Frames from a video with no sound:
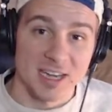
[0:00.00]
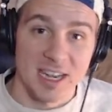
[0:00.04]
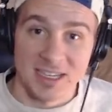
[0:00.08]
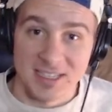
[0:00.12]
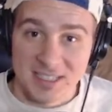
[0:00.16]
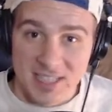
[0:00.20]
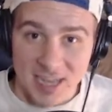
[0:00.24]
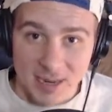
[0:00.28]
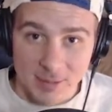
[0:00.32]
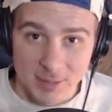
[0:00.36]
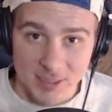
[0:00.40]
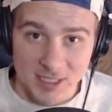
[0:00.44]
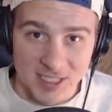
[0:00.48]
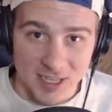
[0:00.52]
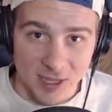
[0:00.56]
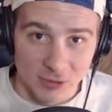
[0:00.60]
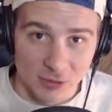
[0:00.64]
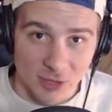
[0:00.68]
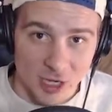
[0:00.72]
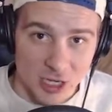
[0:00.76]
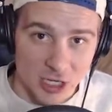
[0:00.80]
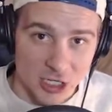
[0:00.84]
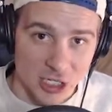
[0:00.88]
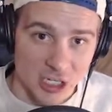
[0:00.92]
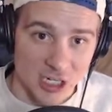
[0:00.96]
time
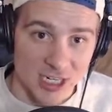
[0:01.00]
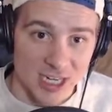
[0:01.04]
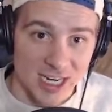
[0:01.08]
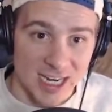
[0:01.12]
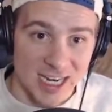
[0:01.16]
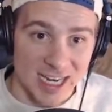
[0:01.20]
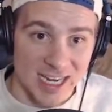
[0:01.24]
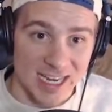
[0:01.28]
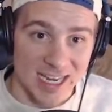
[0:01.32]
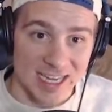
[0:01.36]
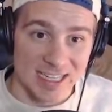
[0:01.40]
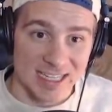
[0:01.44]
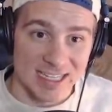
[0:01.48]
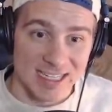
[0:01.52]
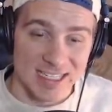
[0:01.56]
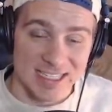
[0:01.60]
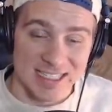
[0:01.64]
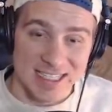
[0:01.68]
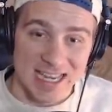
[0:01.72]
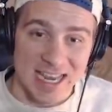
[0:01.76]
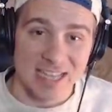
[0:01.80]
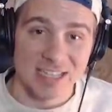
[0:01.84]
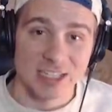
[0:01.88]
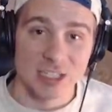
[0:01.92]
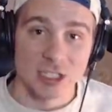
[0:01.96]
acceleration, and his
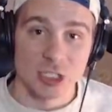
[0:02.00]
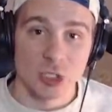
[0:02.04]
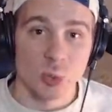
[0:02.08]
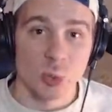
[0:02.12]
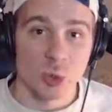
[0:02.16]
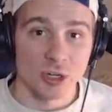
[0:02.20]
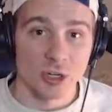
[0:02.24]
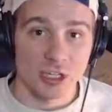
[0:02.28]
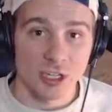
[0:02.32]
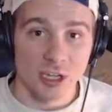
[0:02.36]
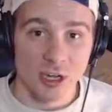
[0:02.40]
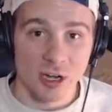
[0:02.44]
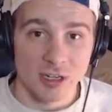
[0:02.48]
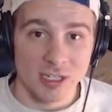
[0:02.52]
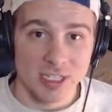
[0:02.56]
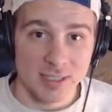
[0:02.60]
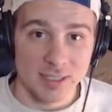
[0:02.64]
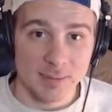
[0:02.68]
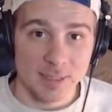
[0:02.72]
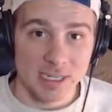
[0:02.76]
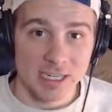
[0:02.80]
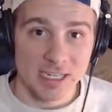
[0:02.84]
10 to 20 yard speed